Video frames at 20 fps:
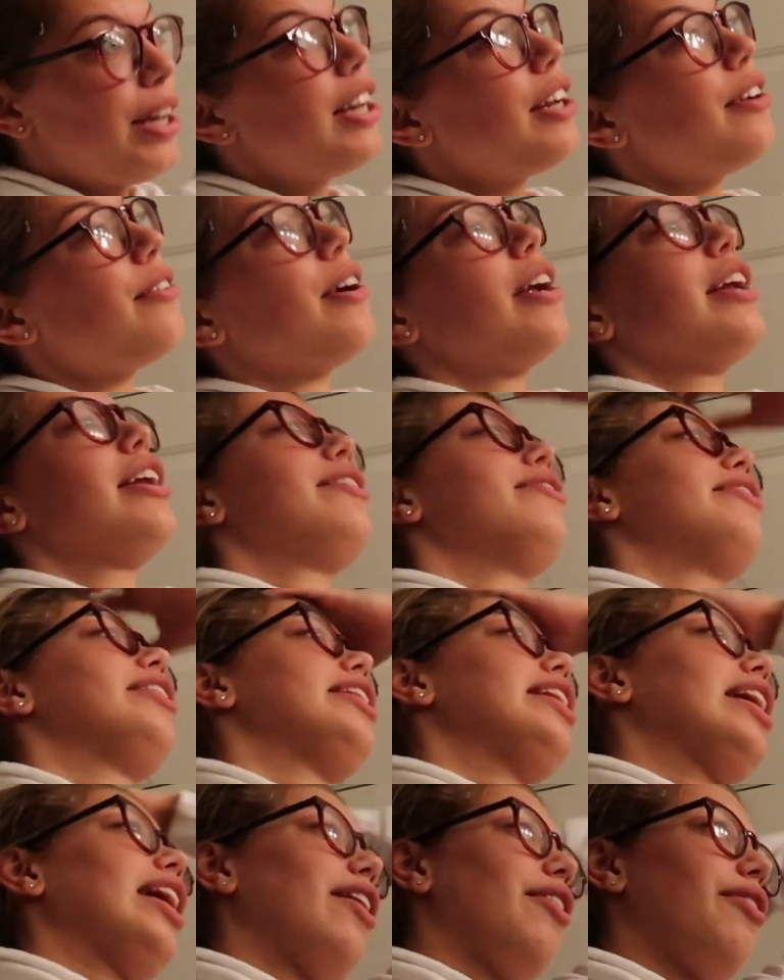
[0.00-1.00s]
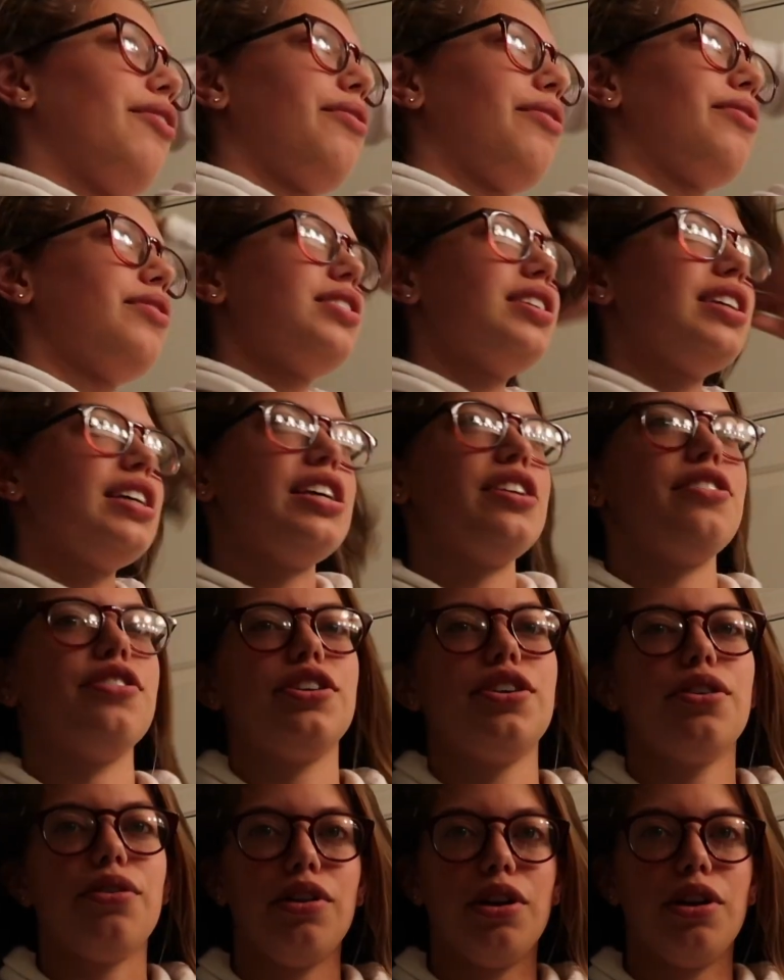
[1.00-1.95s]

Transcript: getting ready right now to either go